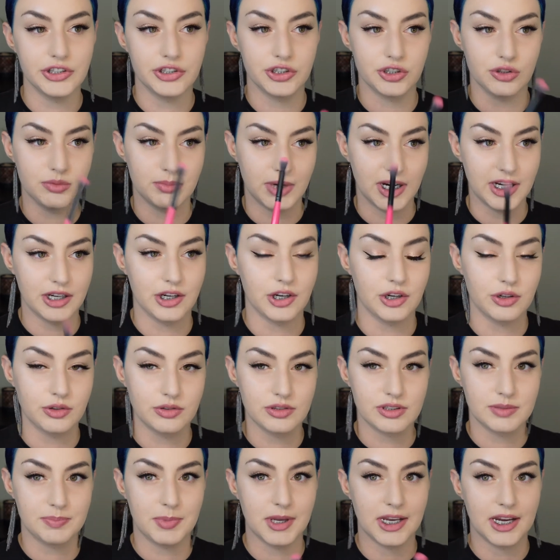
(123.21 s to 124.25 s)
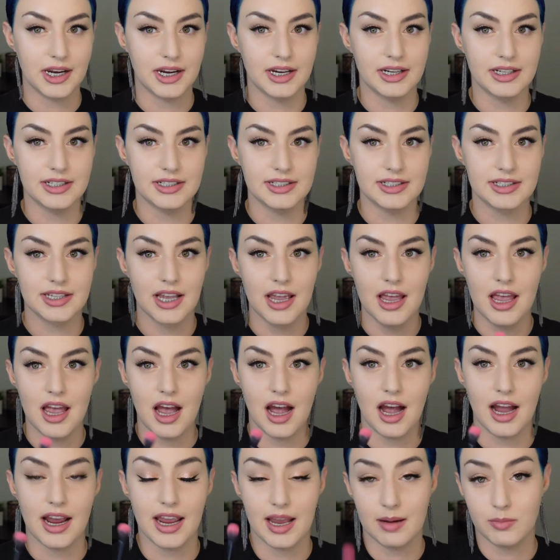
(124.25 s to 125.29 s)
do my nose because
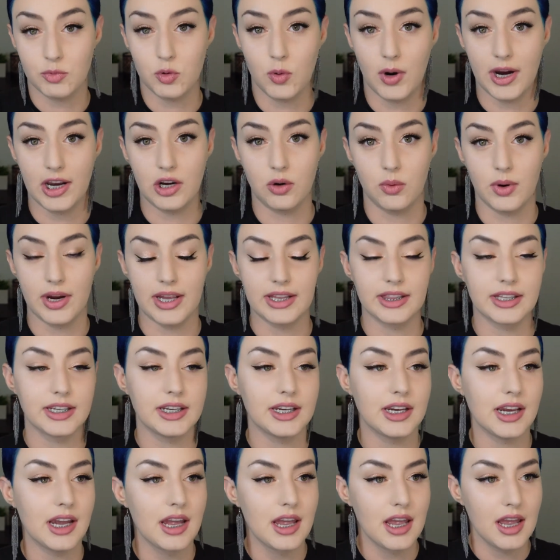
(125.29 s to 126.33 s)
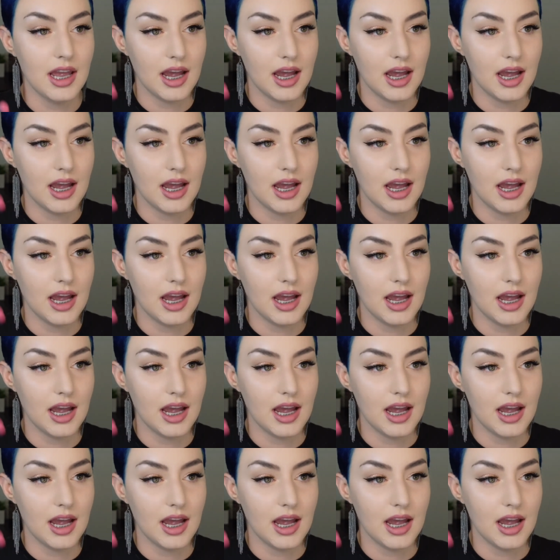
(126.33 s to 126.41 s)
I am quite oily.